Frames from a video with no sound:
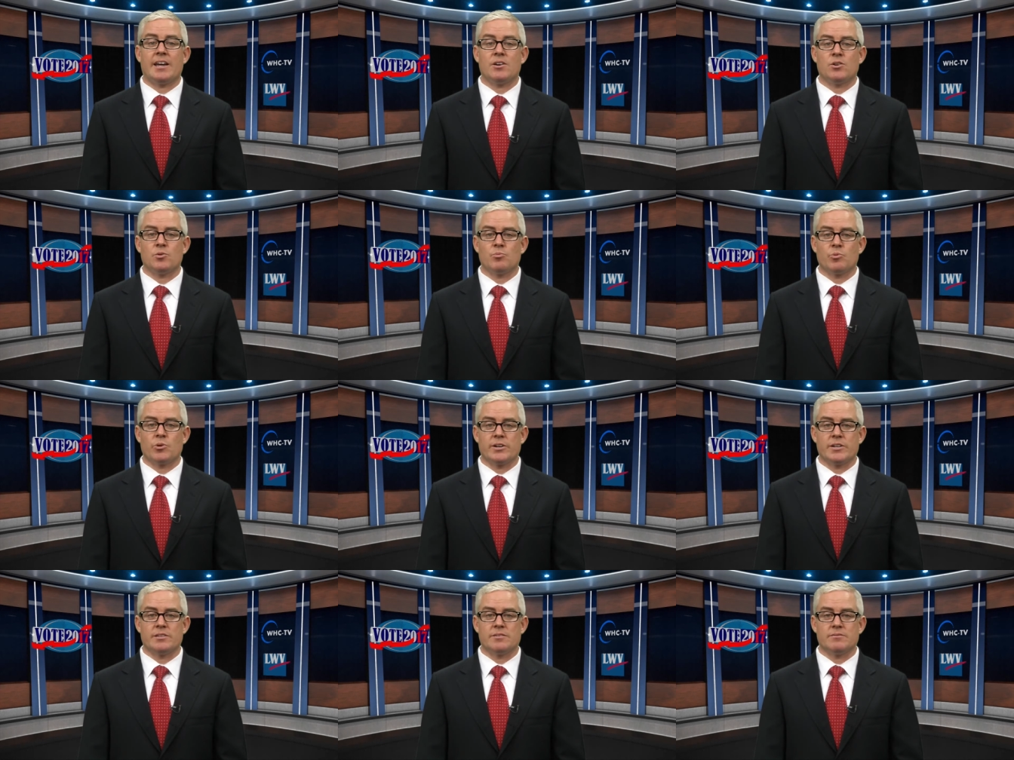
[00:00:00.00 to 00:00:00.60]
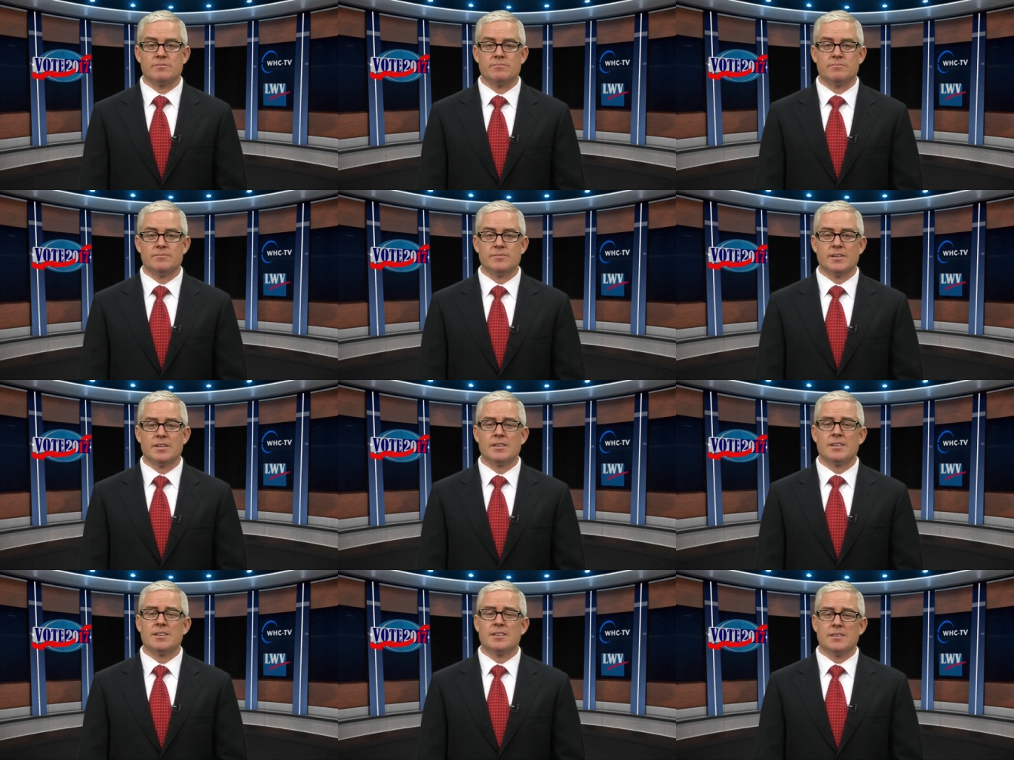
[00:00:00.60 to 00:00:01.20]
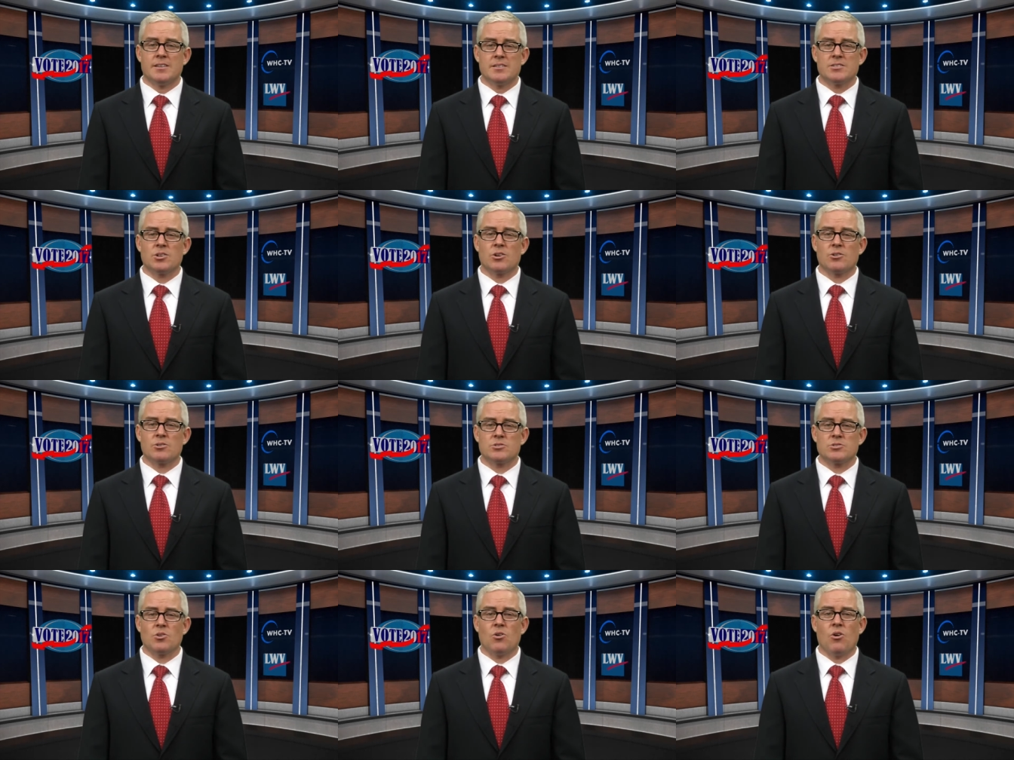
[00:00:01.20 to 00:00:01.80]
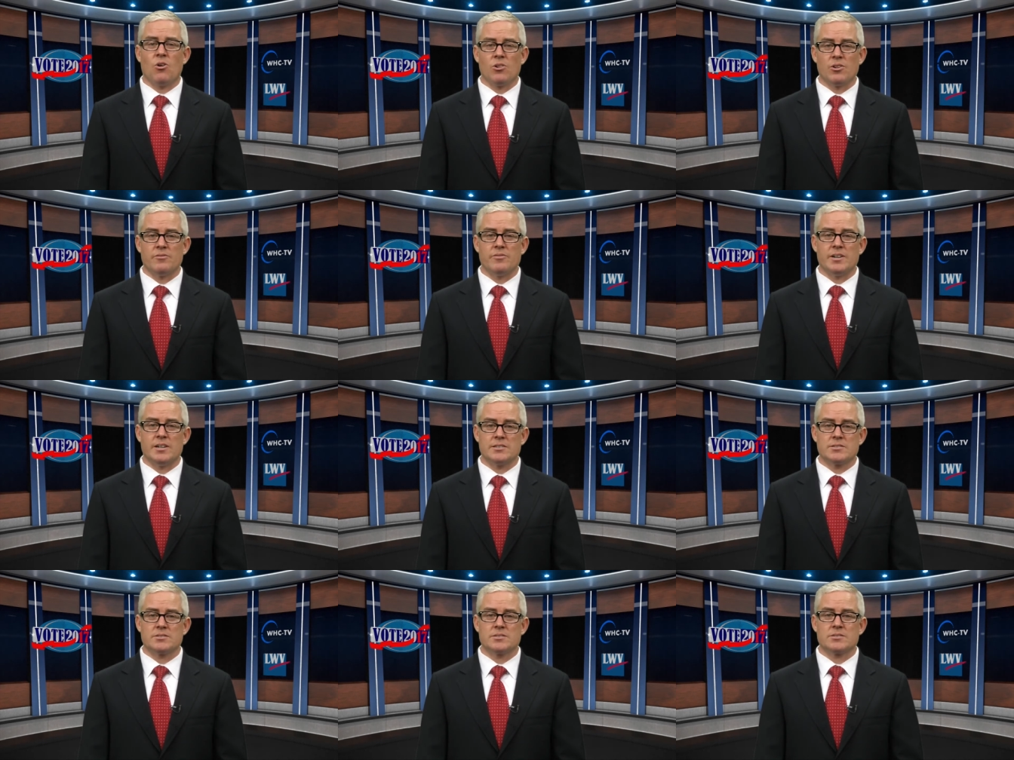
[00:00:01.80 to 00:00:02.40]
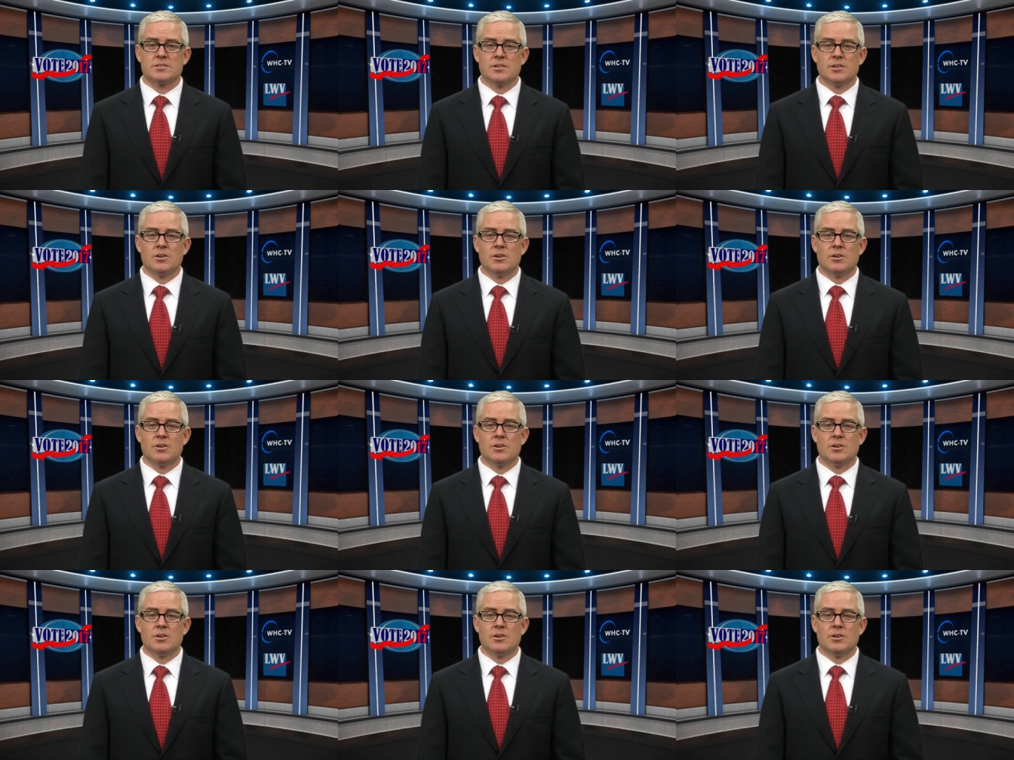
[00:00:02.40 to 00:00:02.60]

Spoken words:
New Britain. This hurts all of us.